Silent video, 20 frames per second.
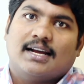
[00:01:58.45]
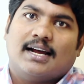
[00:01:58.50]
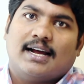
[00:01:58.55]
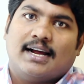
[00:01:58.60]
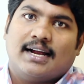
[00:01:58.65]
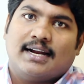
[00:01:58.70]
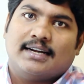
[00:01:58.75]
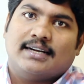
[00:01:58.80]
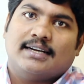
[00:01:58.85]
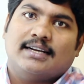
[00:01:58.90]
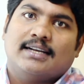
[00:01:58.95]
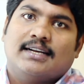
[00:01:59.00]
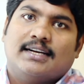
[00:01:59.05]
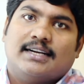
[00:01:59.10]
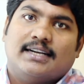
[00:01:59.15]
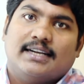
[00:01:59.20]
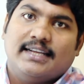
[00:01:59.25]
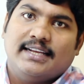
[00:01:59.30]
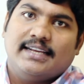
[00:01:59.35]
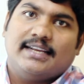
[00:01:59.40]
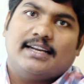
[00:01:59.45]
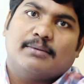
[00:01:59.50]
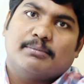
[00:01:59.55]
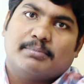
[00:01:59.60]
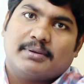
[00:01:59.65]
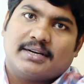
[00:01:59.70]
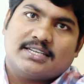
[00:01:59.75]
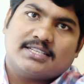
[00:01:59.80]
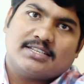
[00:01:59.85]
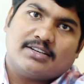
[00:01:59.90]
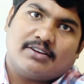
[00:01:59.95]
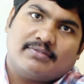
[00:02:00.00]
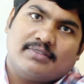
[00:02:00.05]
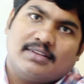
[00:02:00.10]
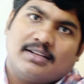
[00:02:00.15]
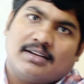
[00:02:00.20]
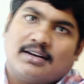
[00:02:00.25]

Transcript: and decompression of the